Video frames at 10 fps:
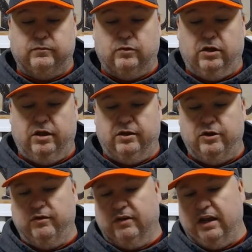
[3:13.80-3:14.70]
And
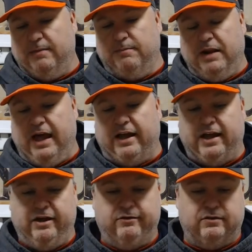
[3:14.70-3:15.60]
usually they black
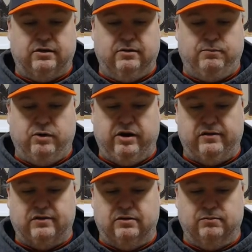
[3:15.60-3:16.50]
out the
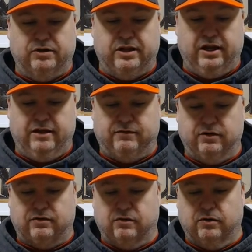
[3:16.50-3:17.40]
pricing, but they left
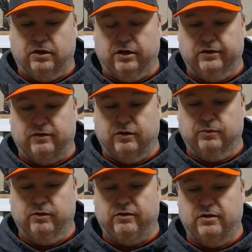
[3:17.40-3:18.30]
this on here. So it
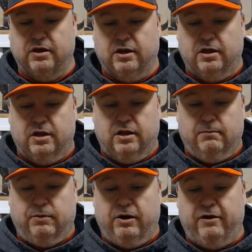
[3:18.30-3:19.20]
was
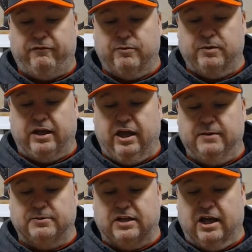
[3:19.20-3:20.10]
bought from a
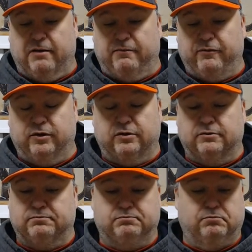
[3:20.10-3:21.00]
GameStop for
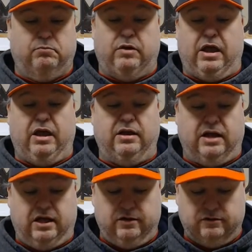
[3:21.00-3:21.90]

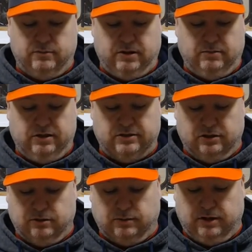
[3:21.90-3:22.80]
$9 maybe. So
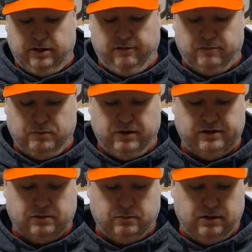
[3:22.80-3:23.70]
it's probably
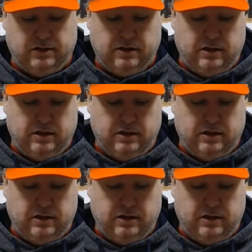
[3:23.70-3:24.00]
overpriced a bit.